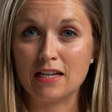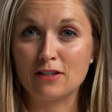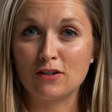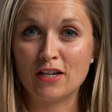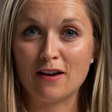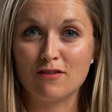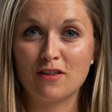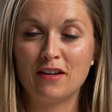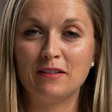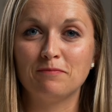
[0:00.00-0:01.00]
answer to
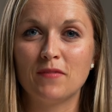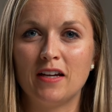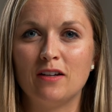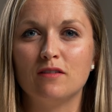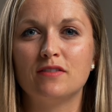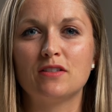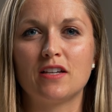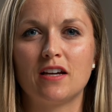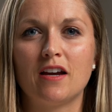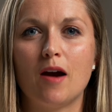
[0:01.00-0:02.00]
everything? I know it feels
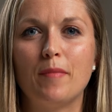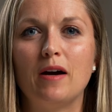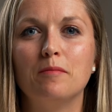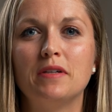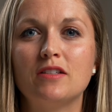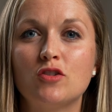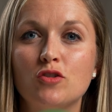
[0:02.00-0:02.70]
like a cop-out, but it's